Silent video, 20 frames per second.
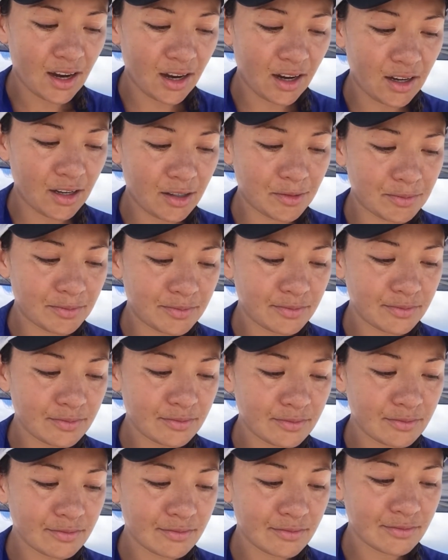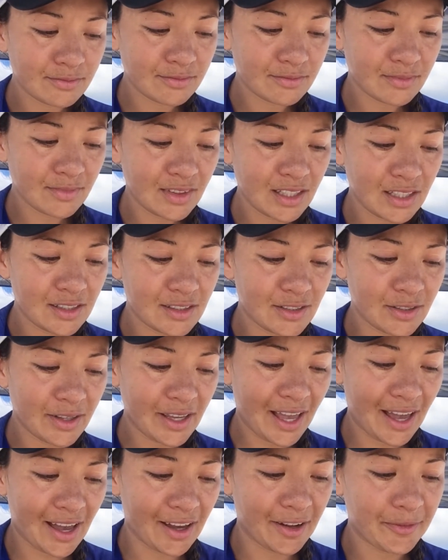Um, so
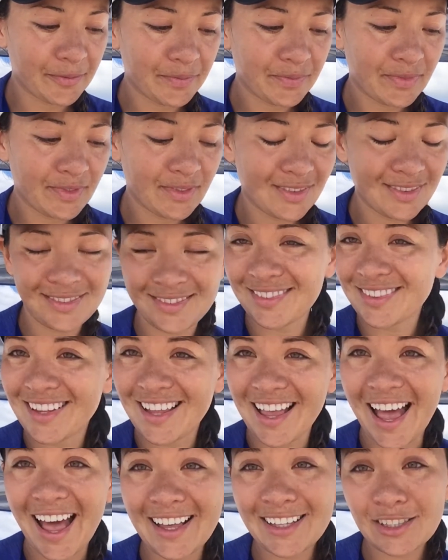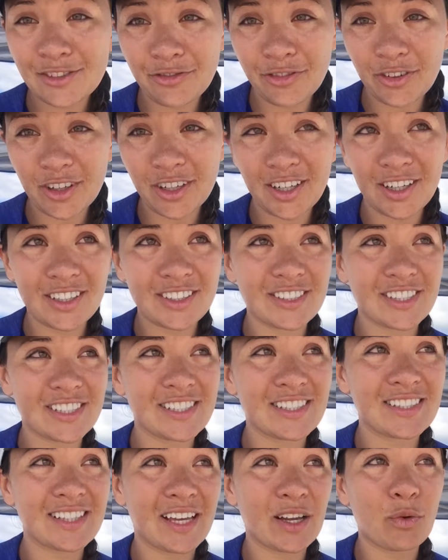yeah, as for
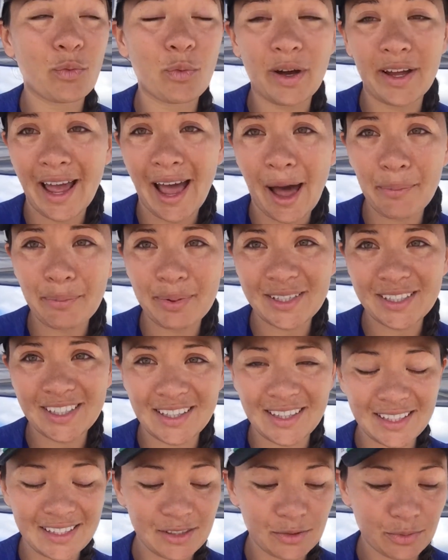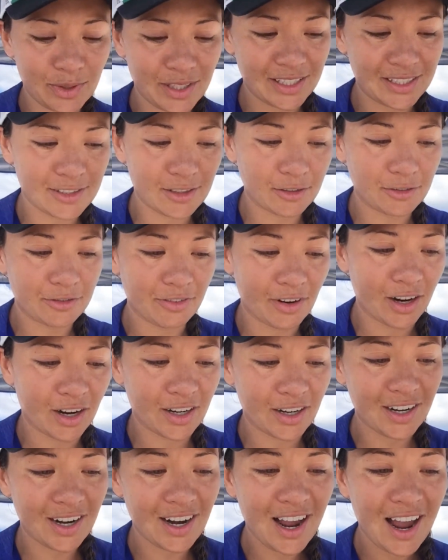just like what happened this week so
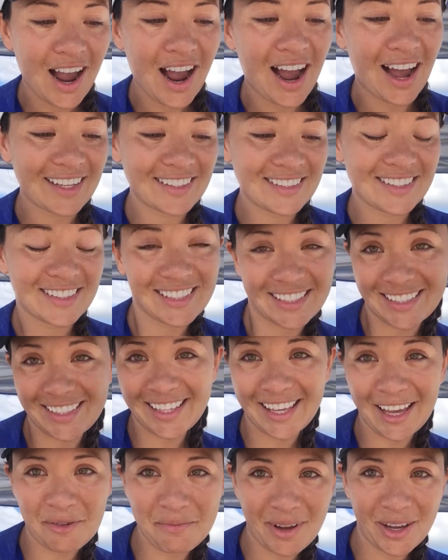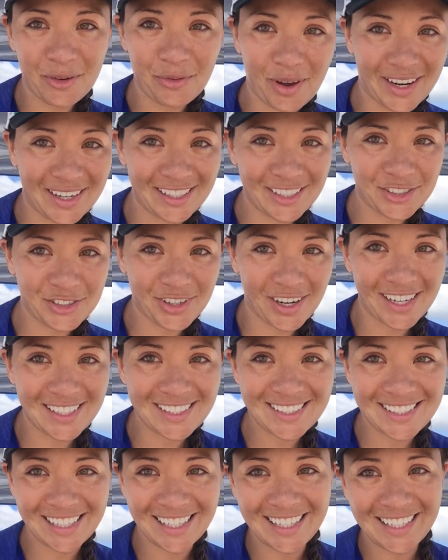far, I did get my wedding
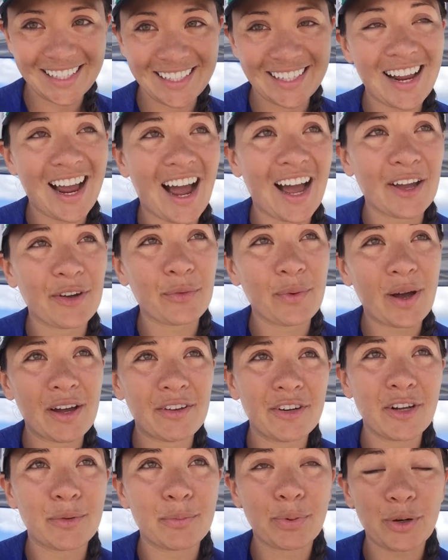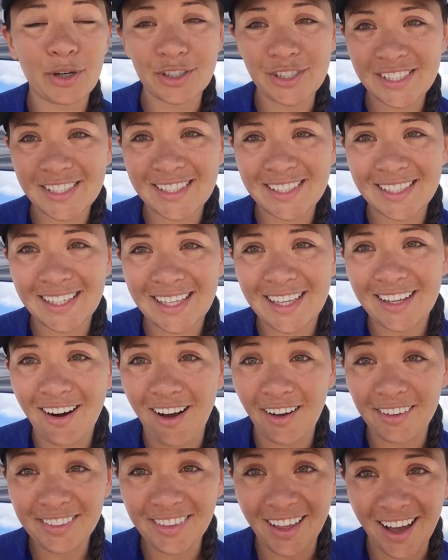dress in. I wound up purchasing it
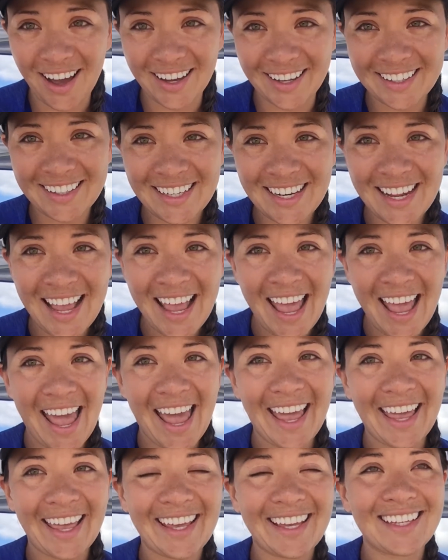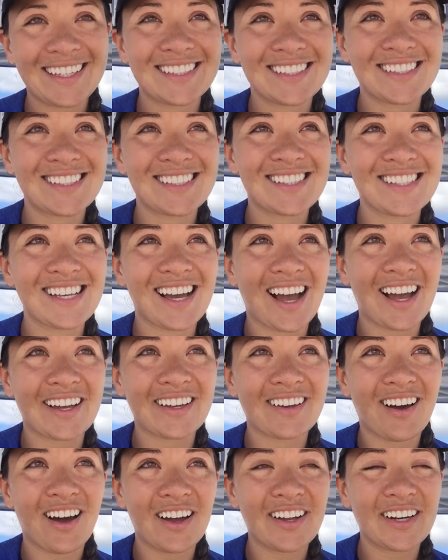online and I
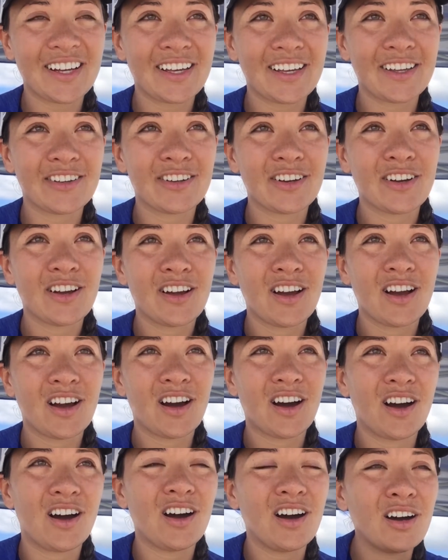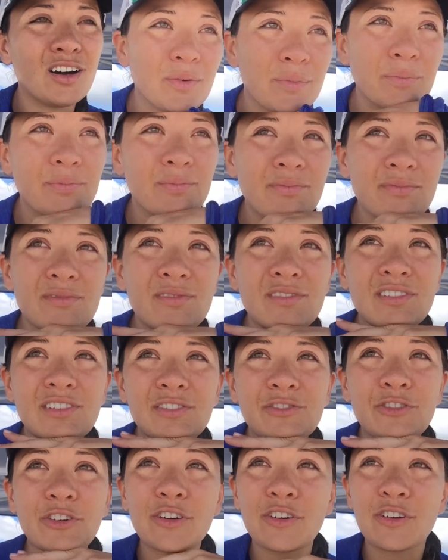got it um,
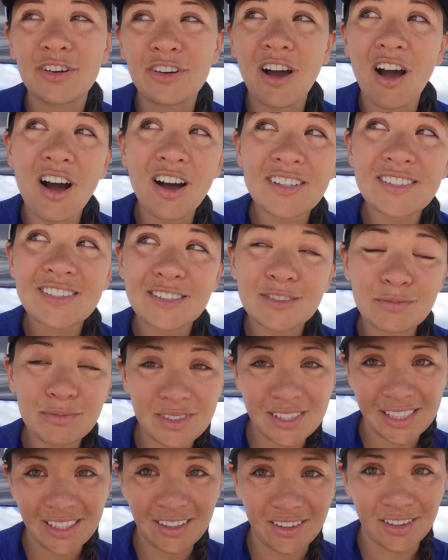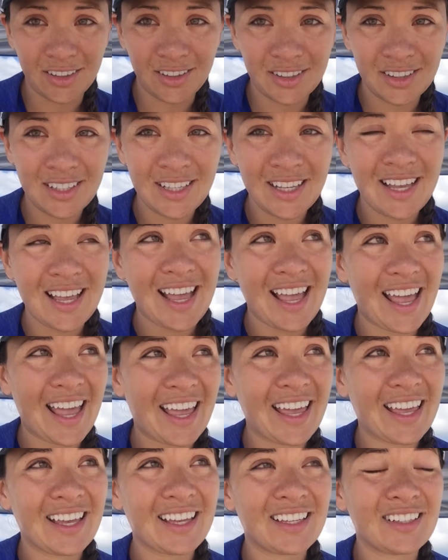for an awesome deal.
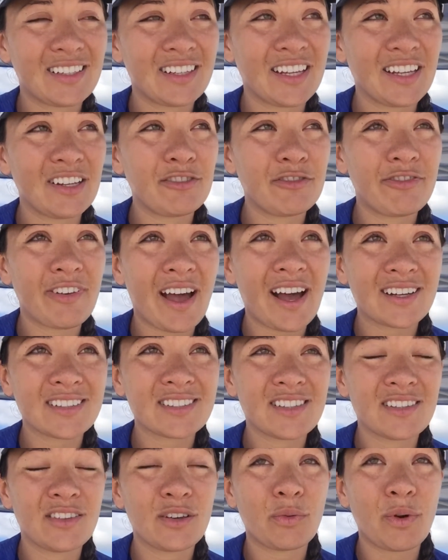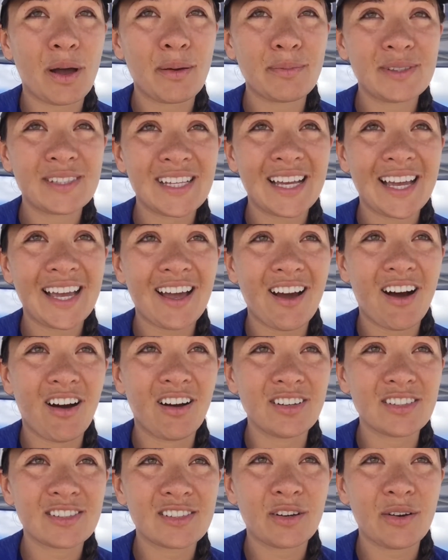And in fact, the website
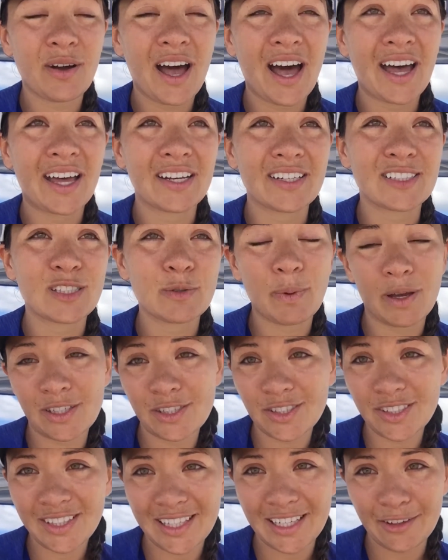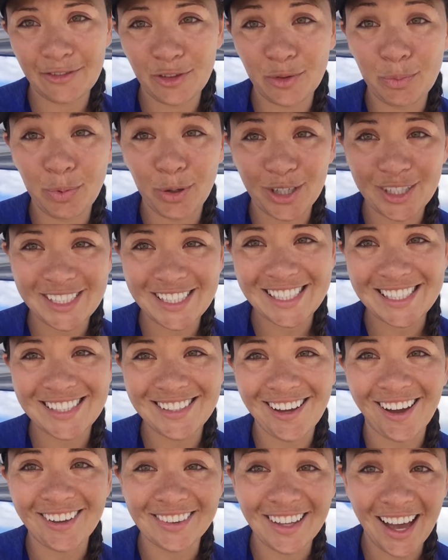also had a special that if you purchased
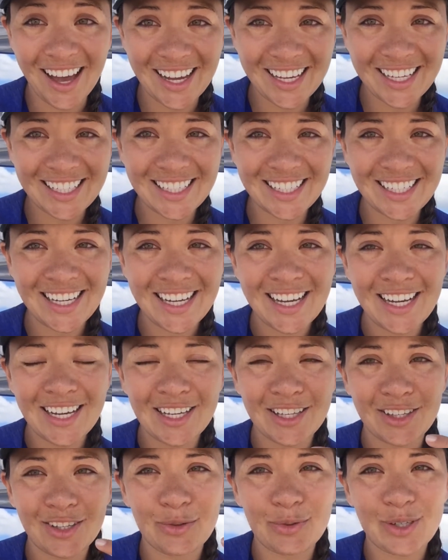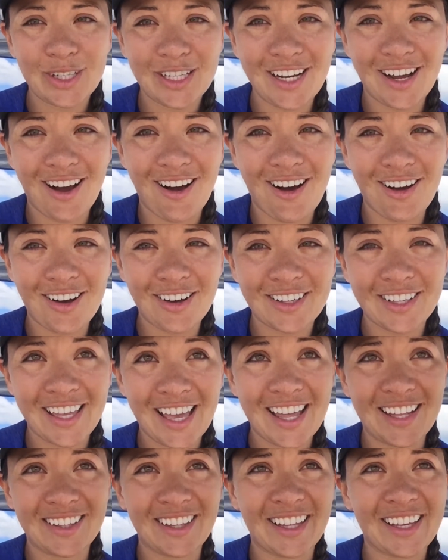online, you would
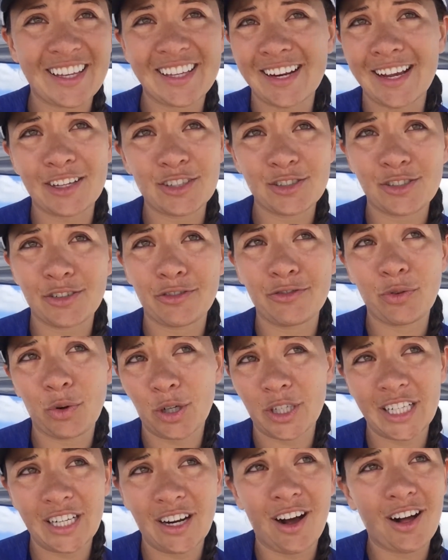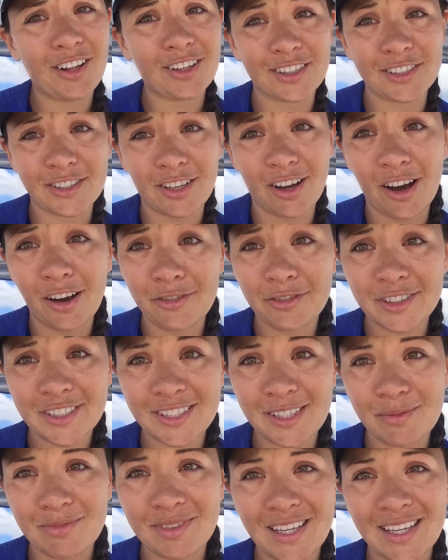get like an extra $40 off or
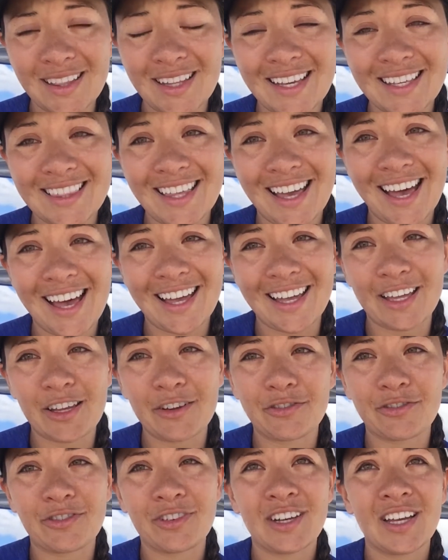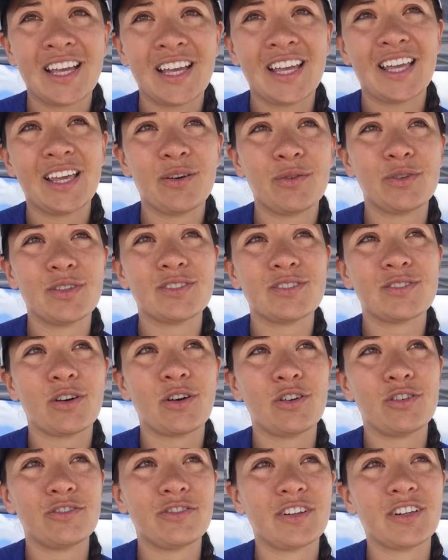something like that if it was
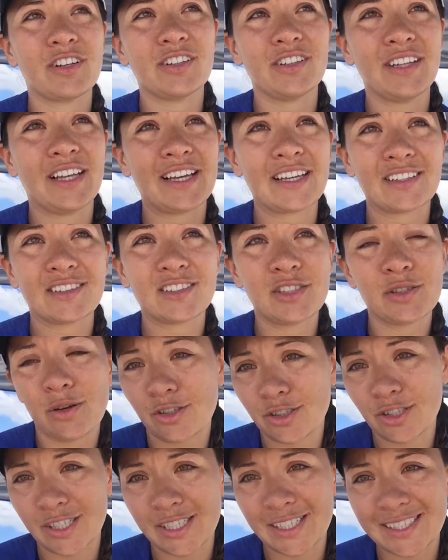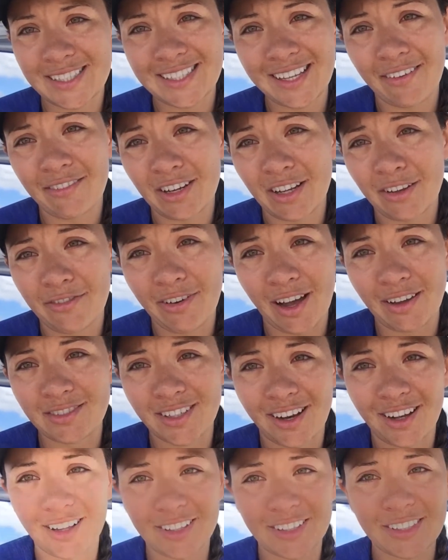over like
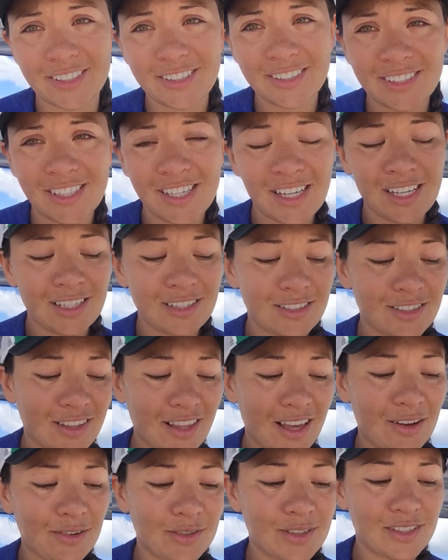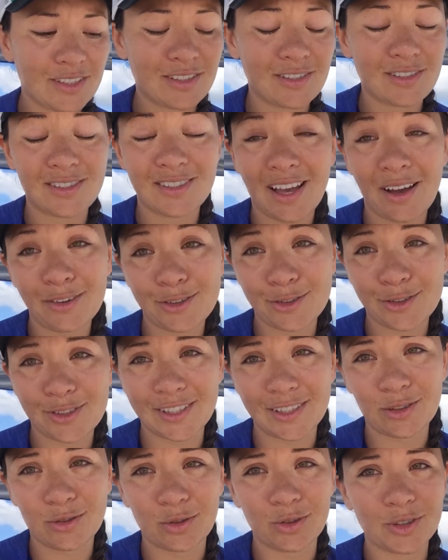$275. So that was, that was
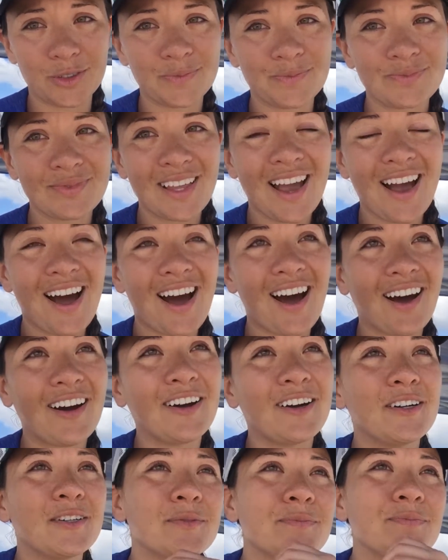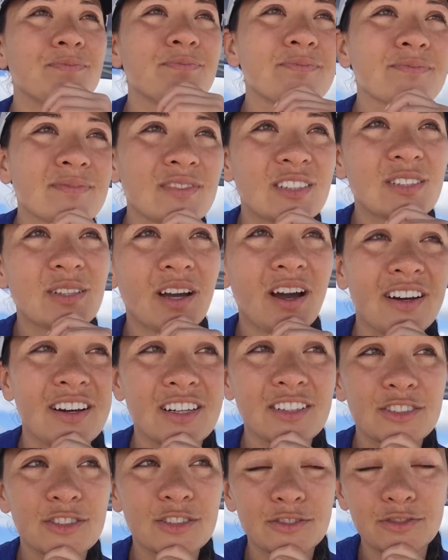really cool. Um, so I got
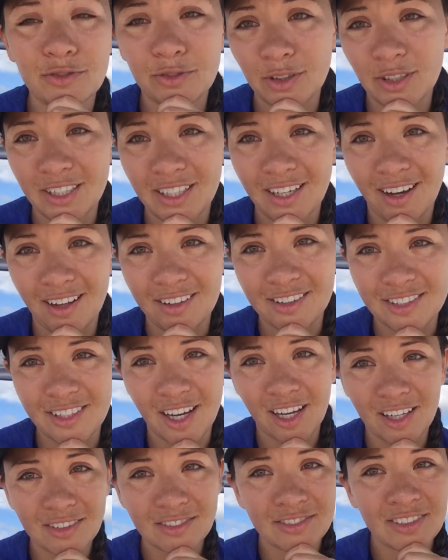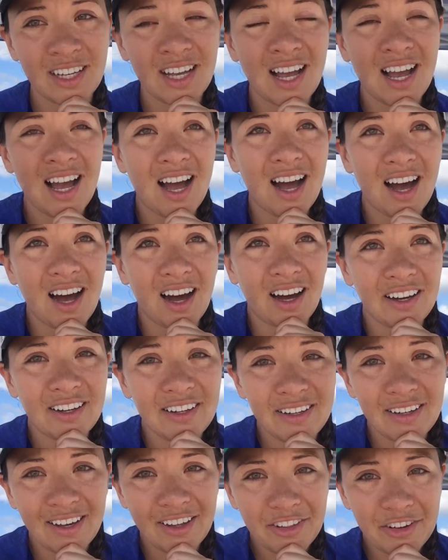an extra $40 off.
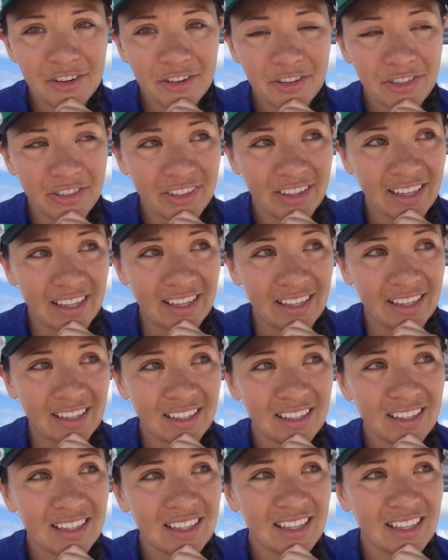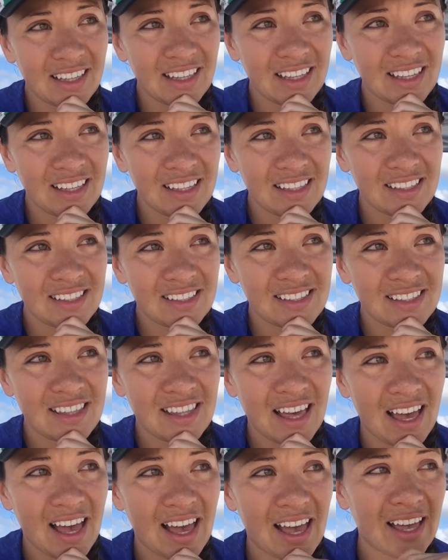Another thing is
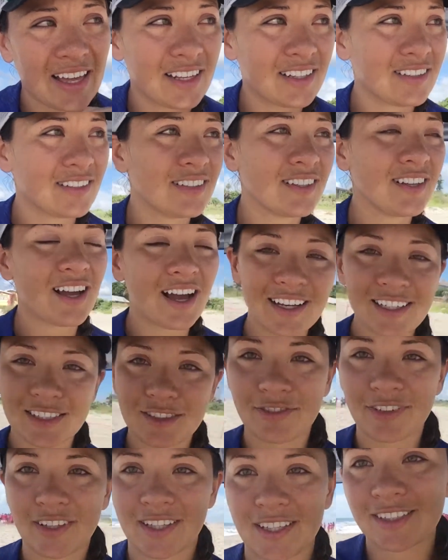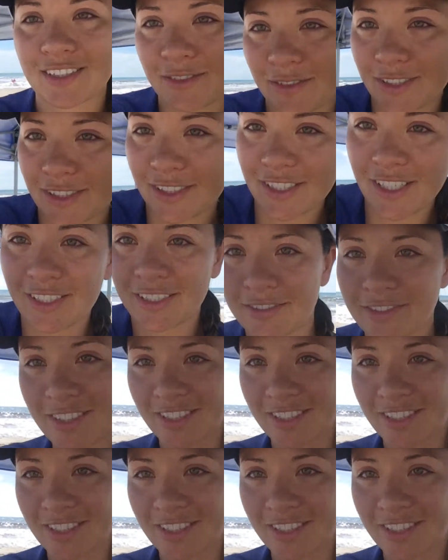that I just feel like doing a change of